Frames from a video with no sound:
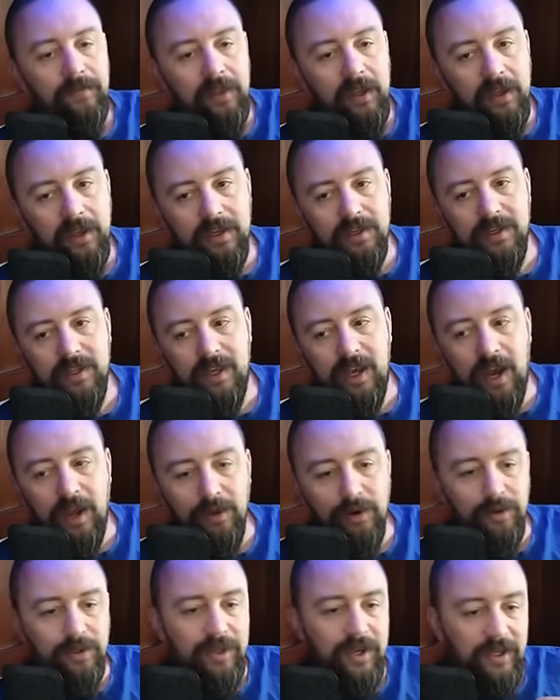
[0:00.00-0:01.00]
this is the
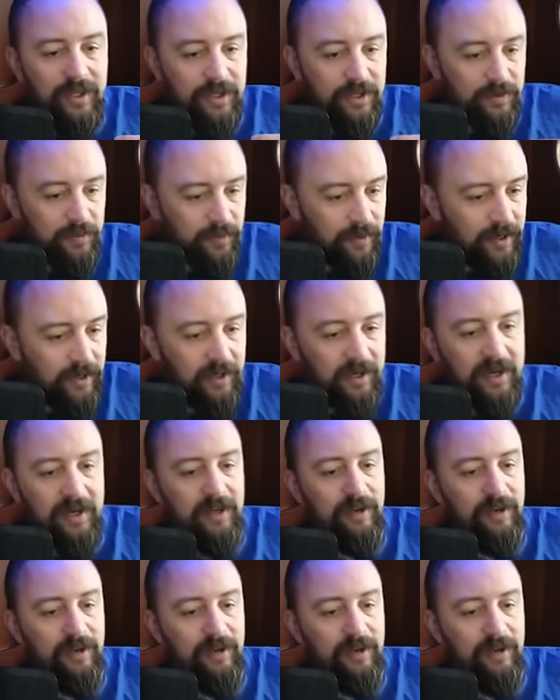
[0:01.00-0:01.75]
other thing that's really going